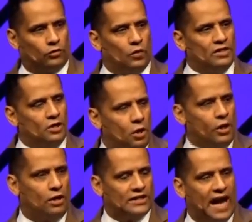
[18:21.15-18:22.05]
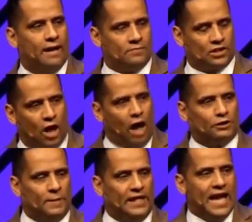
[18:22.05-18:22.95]
When the New York Times called
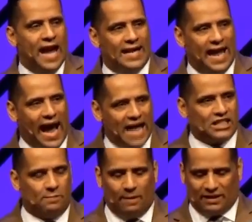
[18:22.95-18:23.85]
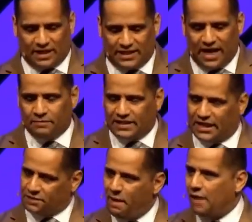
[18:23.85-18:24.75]
me and they asked me about the same-sex
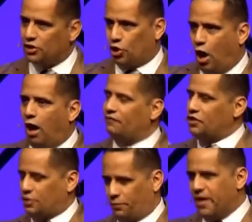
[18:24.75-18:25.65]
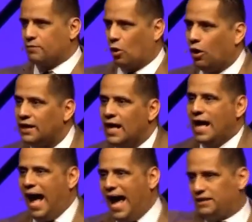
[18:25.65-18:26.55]
marriage law of the Supreme Court,
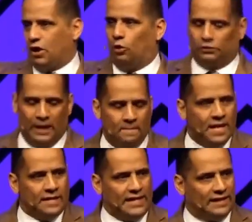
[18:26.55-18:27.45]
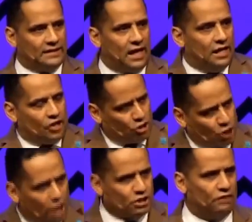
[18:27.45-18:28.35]
I told them that the, the
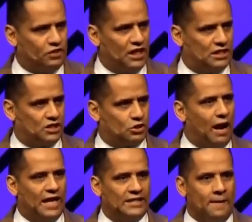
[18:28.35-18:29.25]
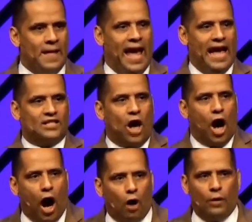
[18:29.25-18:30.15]
Church of Jesus Christ has
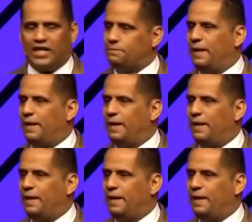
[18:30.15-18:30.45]
always been